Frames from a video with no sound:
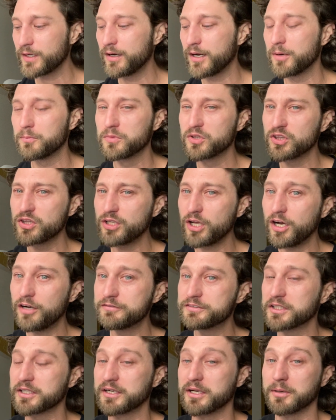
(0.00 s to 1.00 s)
I'm
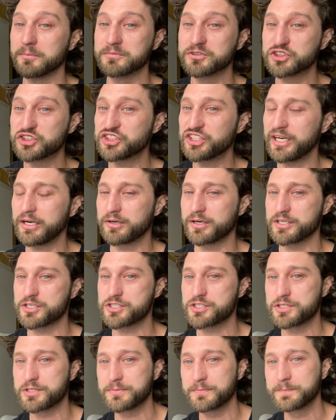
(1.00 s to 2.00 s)
loved, and I'm
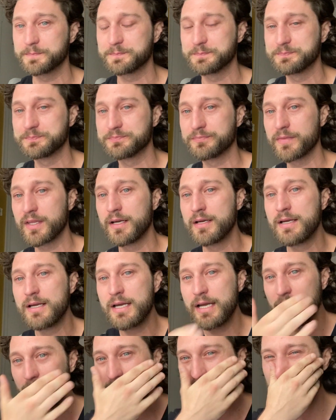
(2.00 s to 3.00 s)
cherished.
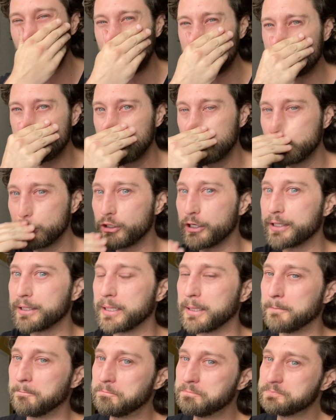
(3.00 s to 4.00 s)
And that's who I
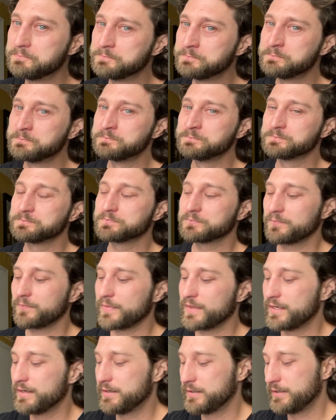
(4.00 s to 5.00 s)
am.
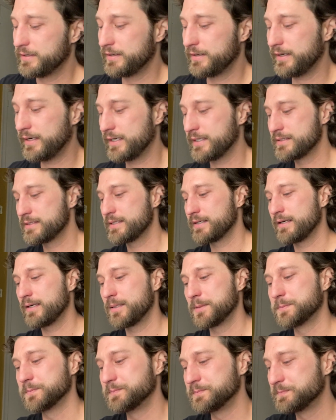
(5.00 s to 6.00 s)
And
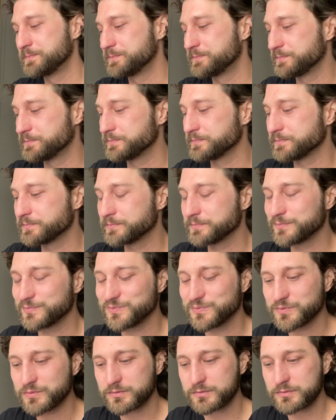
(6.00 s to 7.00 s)
um,
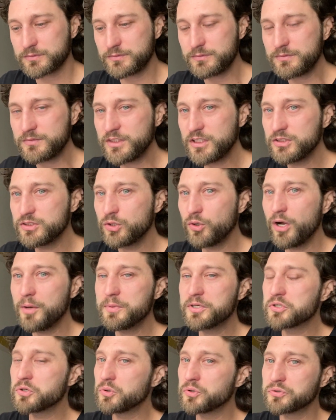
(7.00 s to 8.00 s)
so I've
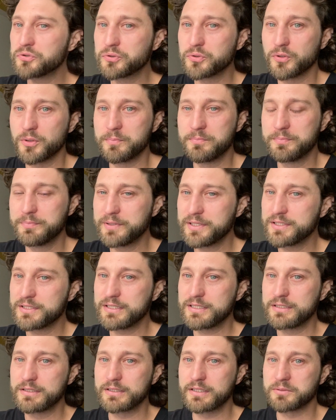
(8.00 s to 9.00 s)
been going through a big
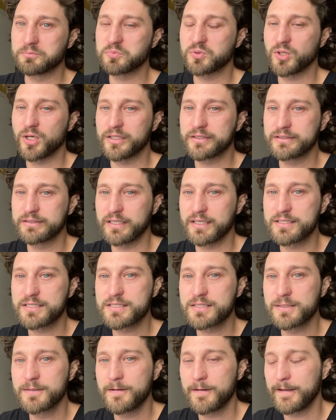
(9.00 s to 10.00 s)
healing
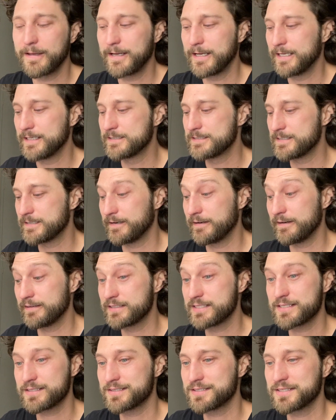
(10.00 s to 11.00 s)
process, and uh,
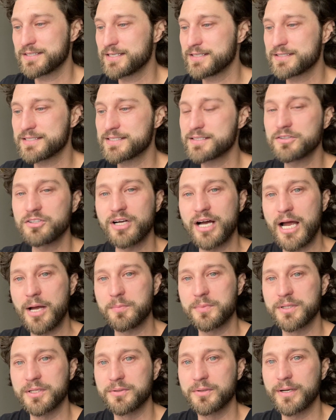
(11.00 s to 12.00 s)
it's it's still
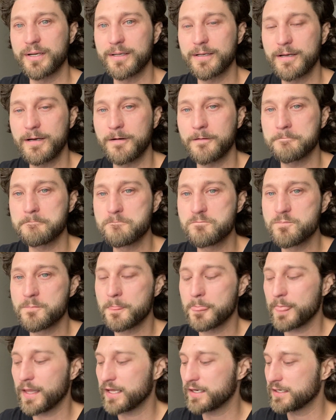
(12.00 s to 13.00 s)
happening right now.
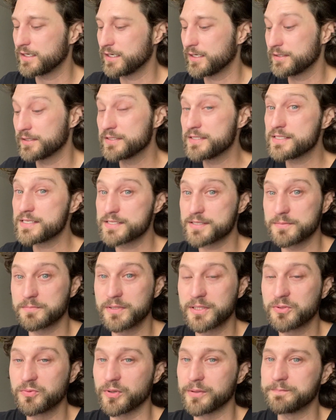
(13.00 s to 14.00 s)
I, I, this is a
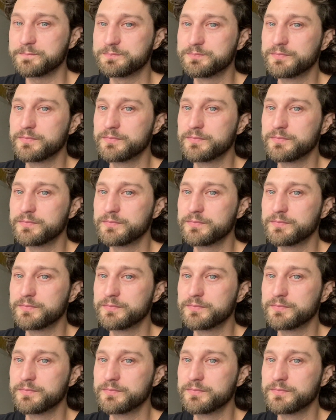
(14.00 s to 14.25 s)
big one.